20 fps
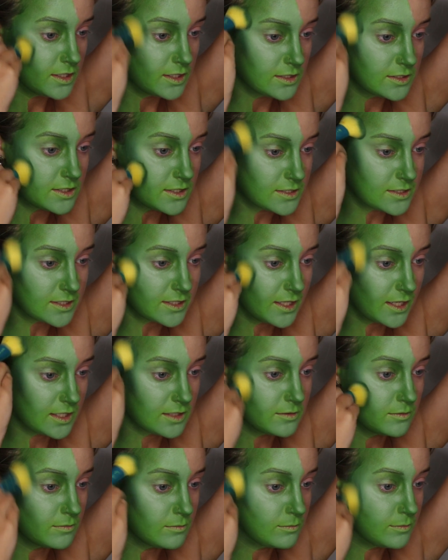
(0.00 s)
Just
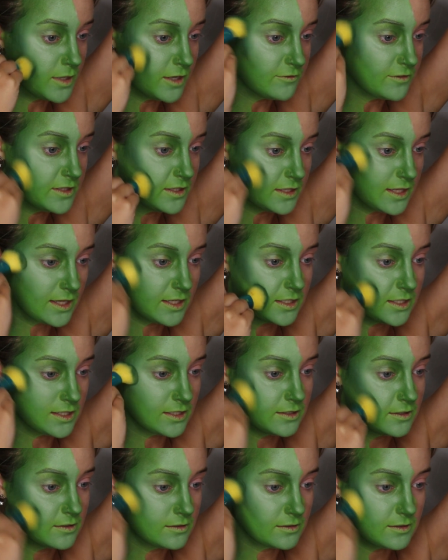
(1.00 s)
again, buffing that
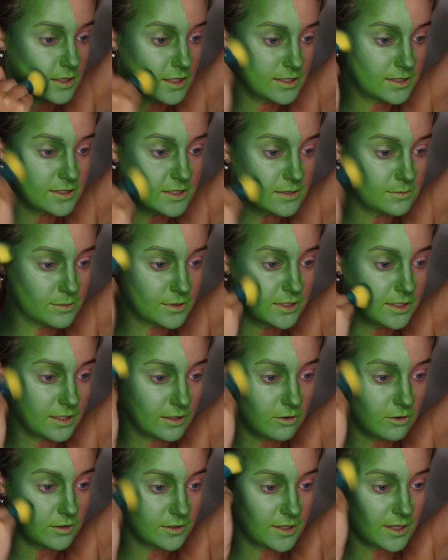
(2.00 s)
in and deepening
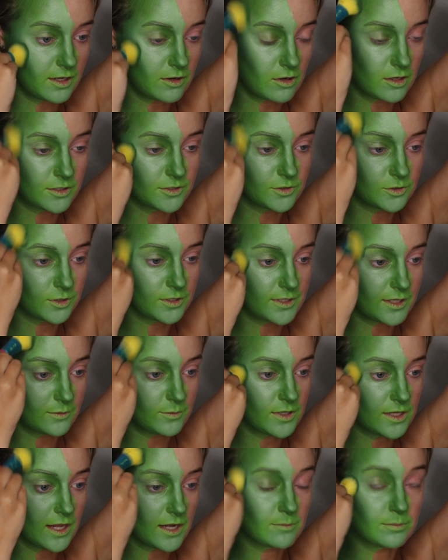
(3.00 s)
that contour that
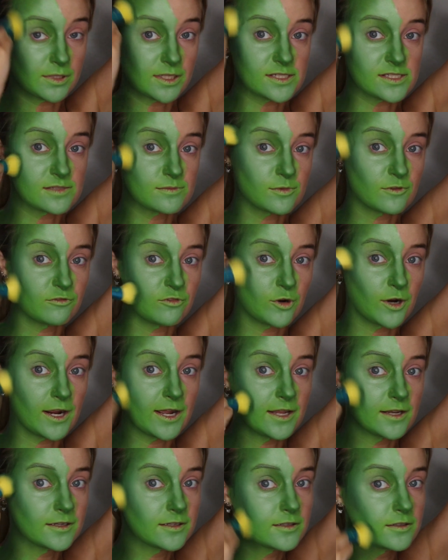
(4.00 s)
we had placed
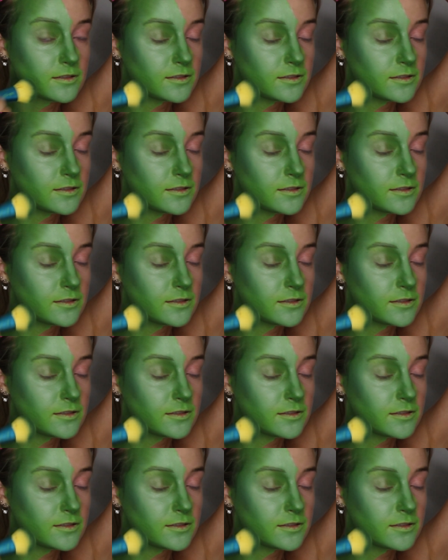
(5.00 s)
beforehand.